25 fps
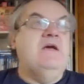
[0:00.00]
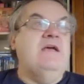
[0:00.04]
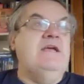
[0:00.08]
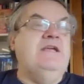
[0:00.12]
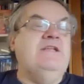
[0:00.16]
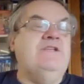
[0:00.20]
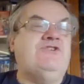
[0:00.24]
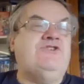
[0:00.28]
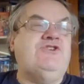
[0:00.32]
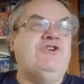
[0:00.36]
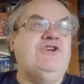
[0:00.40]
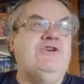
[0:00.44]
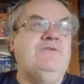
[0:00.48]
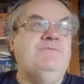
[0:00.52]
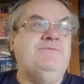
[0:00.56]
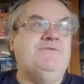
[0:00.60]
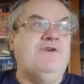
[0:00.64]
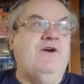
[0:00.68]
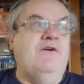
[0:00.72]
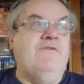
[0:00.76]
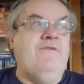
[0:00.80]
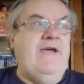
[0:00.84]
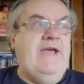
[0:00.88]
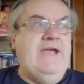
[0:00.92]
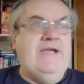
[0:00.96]
in terms
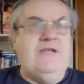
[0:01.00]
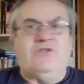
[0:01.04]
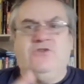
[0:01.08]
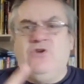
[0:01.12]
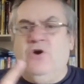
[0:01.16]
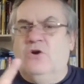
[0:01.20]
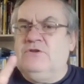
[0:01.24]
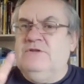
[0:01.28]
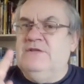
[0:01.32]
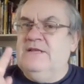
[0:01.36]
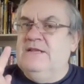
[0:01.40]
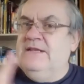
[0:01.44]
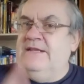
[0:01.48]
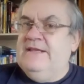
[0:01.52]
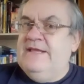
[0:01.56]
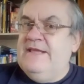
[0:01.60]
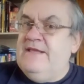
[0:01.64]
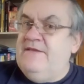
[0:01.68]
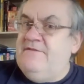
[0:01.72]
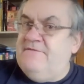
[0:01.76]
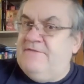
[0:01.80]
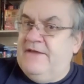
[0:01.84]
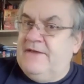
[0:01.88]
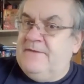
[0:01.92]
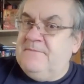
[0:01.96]
of a Doctor
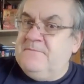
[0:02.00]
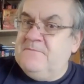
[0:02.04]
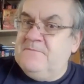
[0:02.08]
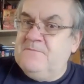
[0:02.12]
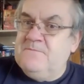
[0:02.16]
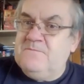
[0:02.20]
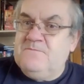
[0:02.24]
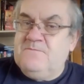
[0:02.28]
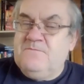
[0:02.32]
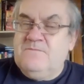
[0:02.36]
leaving,